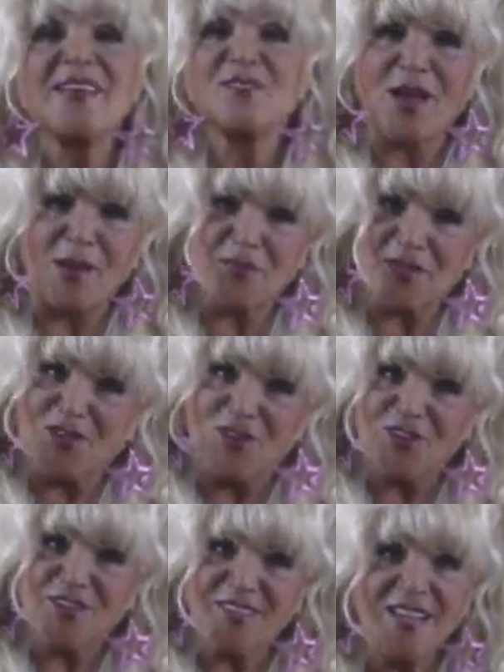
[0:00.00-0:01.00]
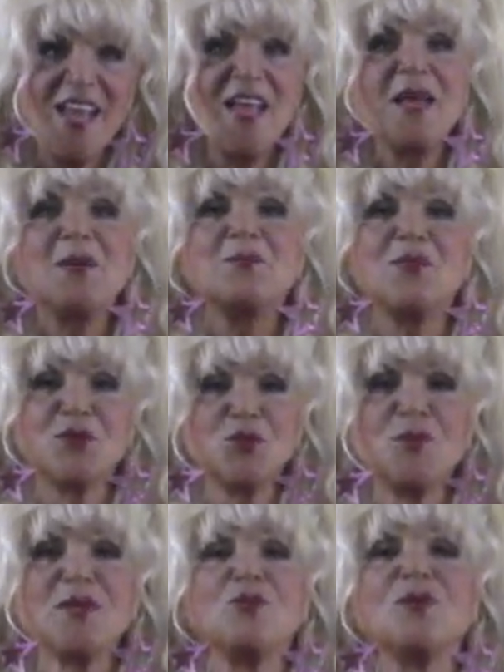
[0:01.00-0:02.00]
Capricorn,
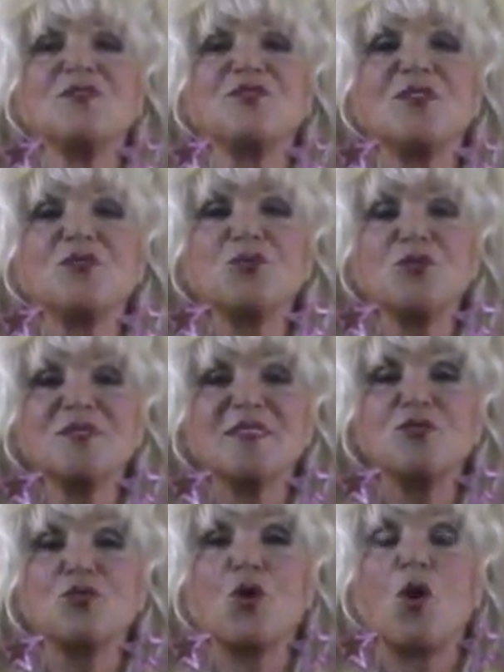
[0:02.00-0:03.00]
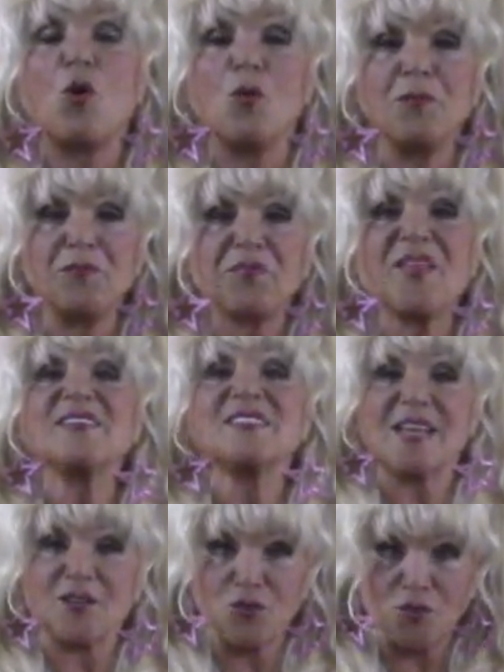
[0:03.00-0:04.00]
Mercury going frontwards in your home
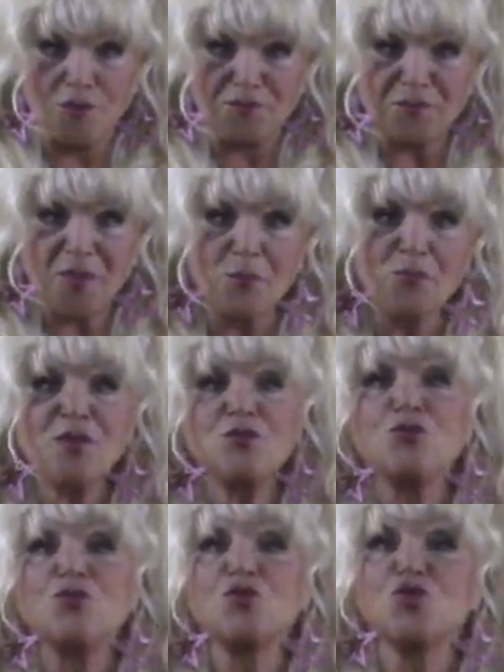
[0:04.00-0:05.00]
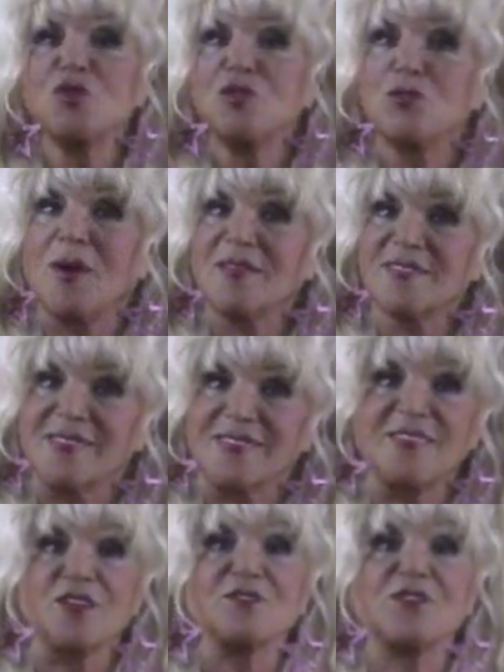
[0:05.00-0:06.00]
sector bring you
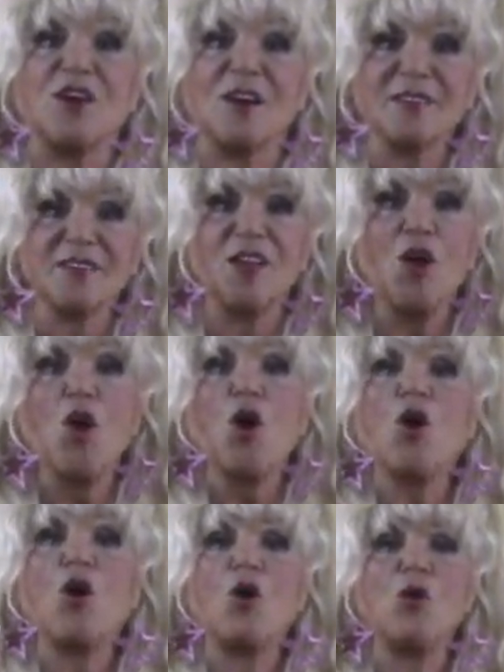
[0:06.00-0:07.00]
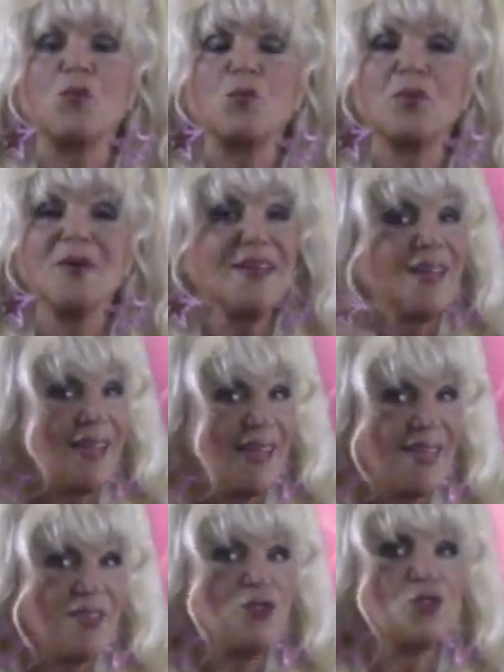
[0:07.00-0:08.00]
generosity of heart, hope,
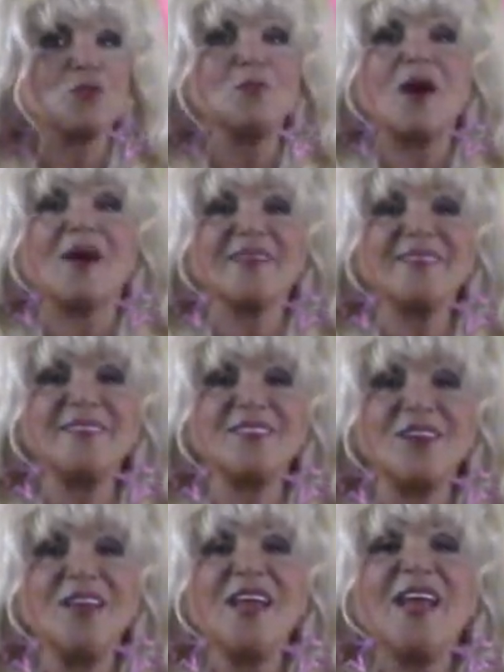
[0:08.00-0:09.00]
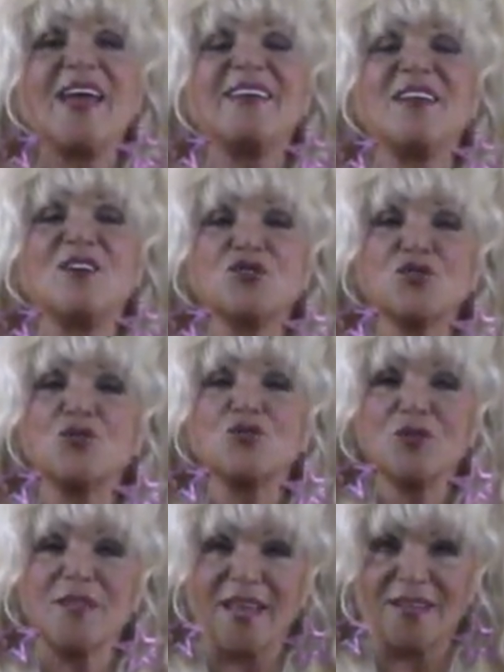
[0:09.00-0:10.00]
in your mind, and also
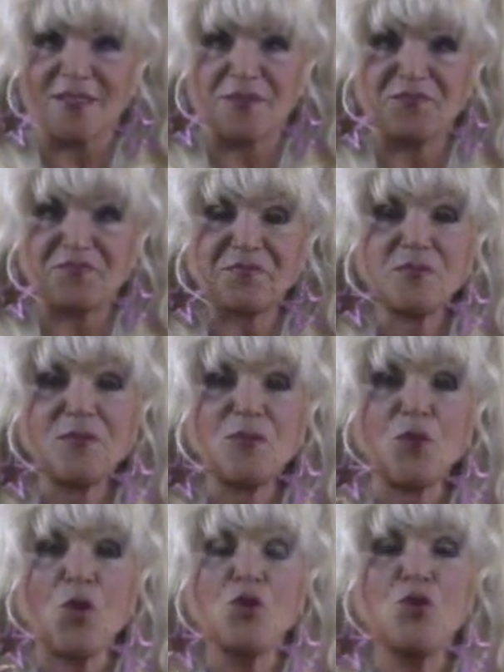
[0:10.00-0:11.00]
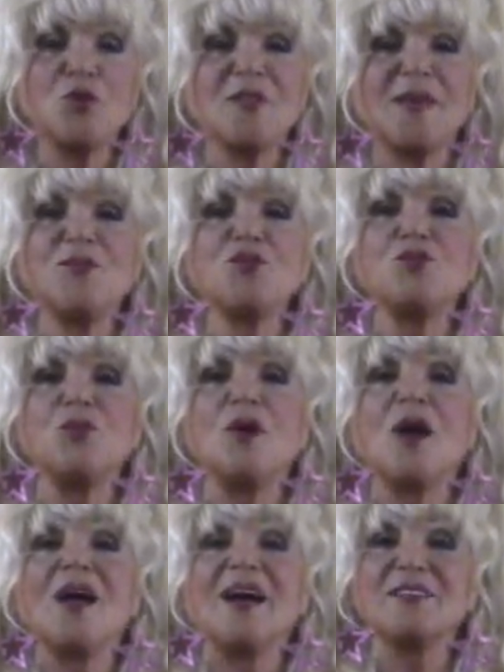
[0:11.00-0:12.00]
good health. A good time to
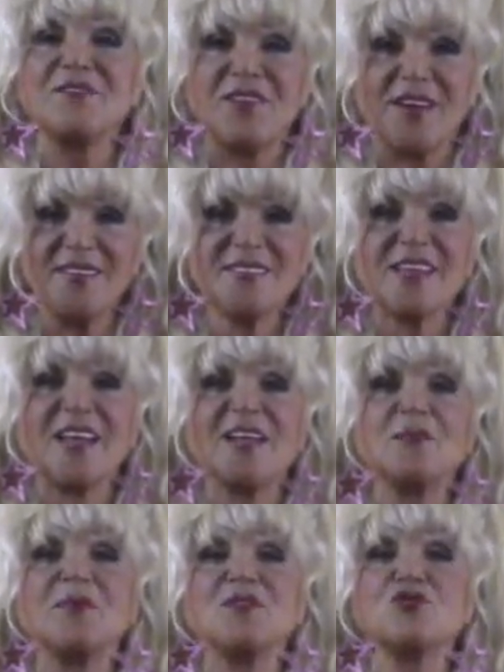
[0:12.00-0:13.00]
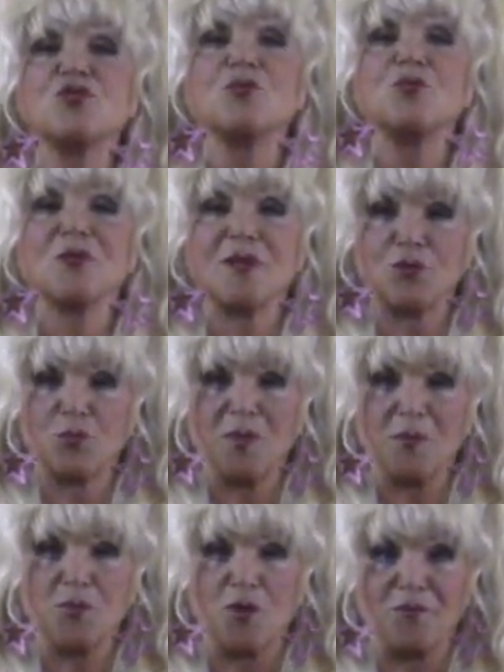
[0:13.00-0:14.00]
advise, help, and support other
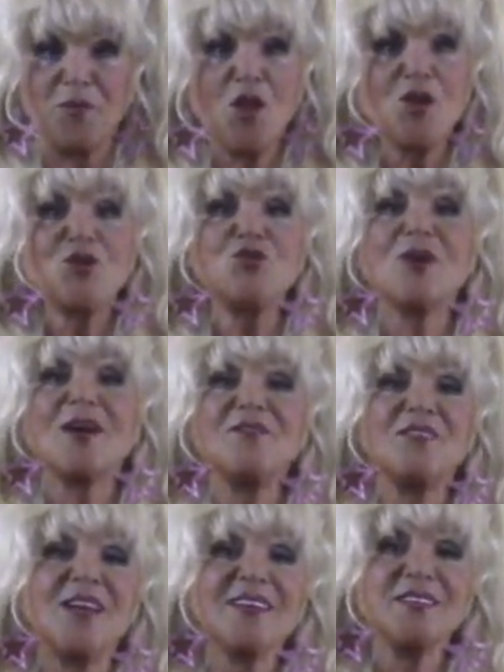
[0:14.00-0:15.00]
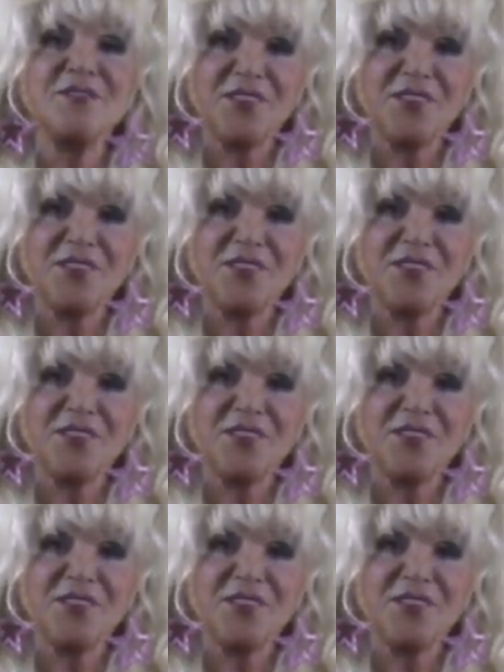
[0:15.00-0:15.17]
people. You have luck in